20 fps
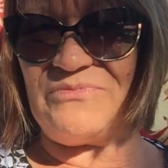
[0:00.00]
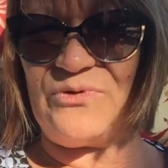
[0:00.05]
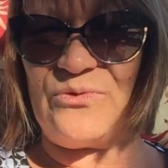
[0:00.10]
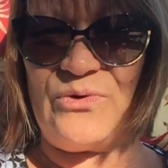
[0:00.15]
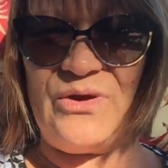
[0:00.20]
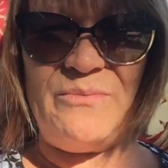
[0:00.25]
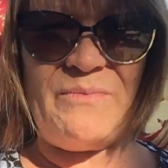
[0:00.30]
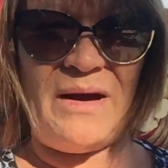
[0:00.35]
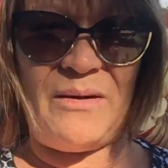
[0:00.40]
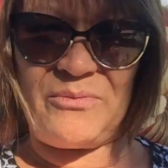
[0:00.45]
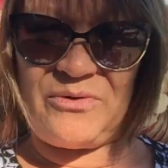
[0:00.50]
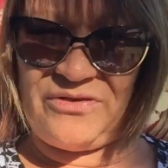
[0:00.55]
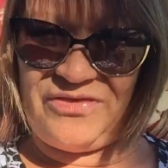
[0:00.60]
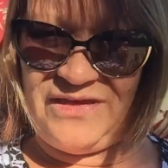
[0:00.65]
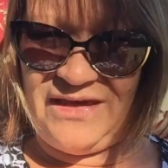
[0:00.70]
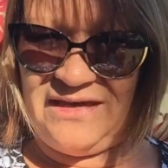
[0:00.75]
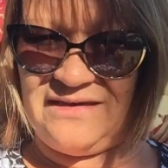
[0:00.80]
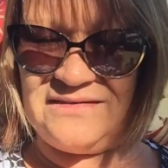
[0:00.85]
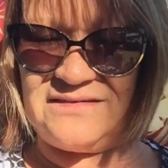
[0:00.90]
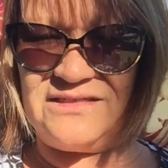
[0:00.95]
remember
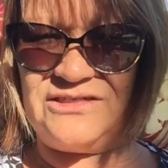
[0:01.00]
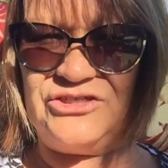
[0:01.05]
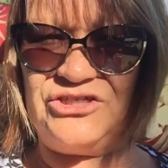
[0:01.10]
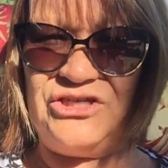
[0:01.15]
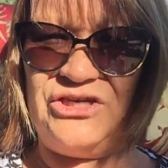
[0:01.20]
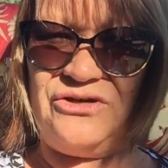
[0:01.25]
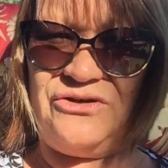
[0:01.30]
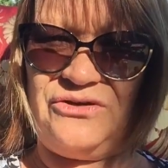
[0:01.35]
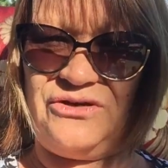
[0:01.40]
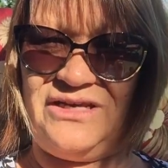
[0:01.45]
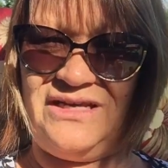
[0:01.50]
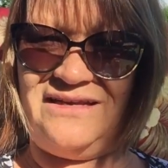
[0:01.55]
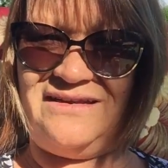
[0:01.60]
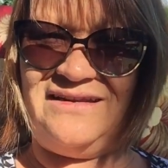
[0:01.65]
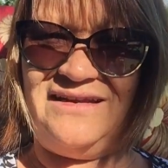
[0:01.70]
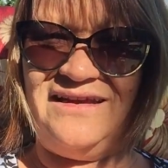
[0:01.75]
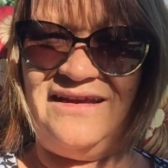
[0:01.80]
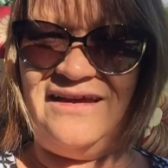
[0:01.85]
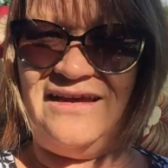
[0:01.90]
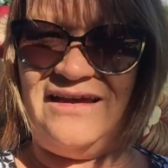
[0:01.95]
things. She
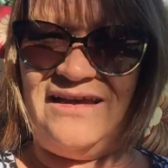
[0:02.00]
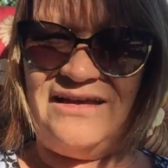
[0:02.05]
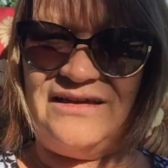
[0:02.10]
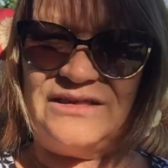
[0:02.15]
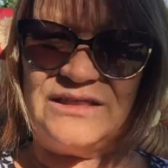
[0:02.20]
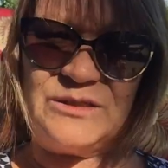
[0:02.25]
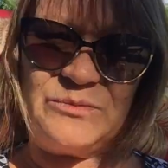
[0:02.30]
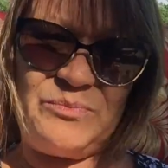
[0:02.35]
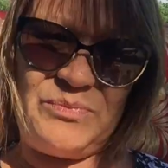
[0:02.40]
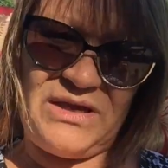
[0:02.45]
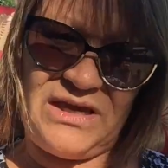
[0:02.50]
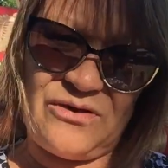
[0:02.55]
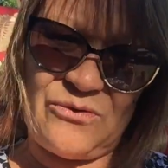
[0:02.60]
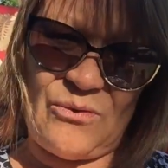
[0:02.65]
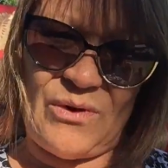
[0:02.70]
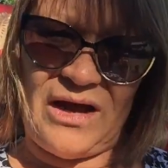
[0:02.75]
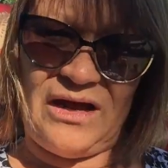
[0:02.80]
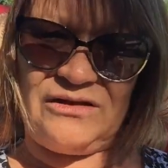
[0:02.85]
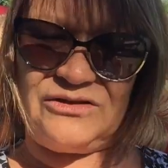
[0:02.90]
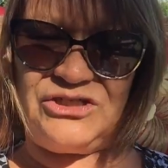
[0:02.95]
couldn't speak
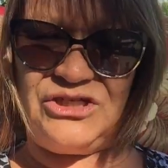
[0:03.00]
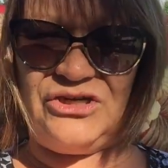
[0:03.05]
well.